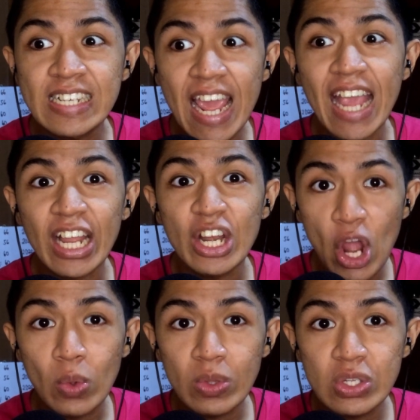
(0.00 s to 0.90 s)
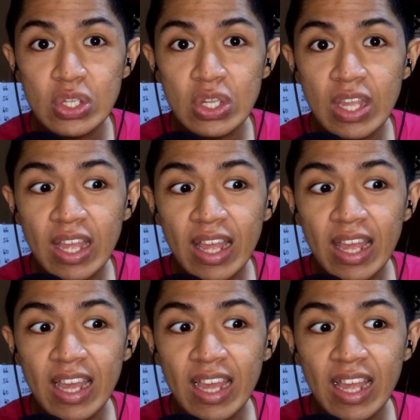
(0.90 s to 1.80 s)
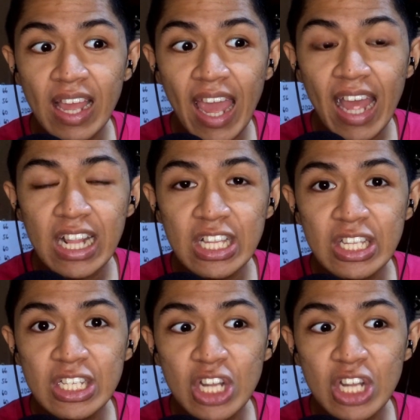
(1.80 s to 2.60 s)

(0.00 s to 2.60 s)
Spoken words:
take notes, and